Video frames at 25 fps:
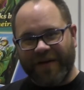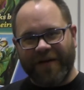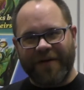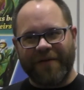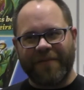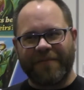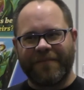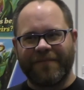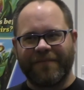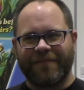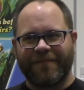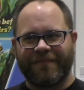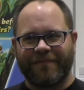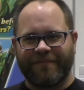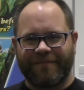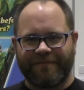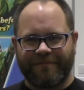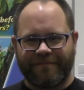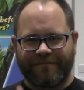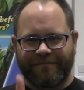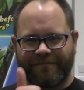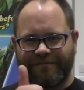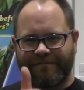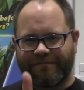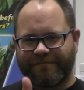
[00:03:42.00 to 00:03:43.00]

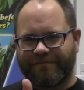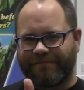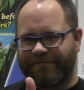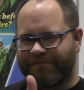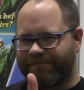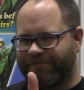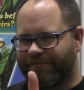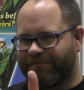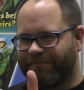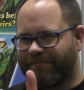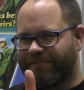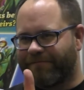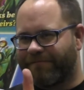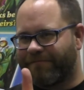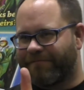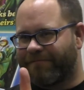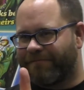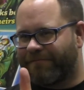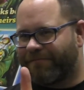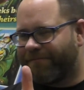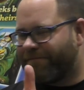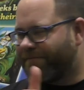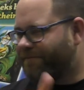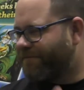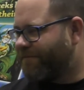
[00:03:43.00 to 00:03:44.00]
[no speech]